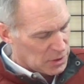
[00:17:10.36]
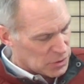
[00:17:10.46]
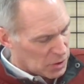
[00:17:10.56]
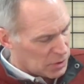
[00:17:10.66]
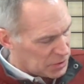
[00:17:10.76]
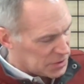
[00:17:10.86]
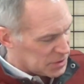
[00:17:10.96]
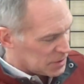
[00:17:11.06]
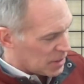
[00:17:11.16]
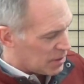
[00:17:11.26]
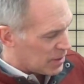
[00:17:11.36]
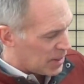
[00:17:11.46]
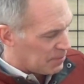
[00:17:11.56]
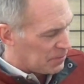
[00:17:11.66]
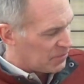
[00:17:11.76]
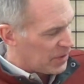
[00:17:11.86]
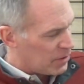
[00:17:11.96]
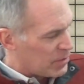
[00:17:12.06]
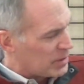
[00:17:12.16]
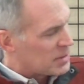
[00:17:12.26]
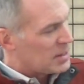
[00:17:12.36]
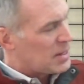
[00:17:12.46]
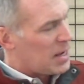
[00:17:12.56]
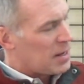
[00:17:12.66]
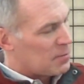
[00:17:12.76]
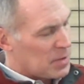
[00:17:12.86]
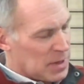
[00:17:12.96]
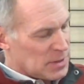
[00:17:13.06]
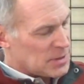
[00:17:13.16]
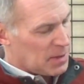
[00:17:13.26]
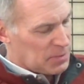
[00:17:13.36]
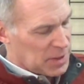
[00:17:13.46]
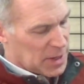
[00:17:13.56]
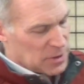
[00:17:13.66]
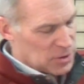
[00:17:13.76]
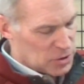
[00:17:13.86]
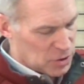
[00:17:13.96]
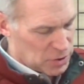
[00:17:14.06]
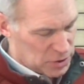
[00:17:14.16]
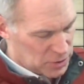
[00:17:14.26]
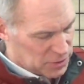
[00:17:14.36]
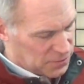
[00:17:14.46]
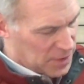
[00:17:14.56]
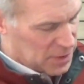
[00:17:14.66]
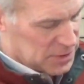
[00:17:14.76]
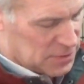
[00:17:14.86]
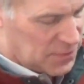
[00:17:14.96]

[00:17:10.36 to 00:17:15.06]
So this is our fire red titanium. Same thing I just showed you as far as the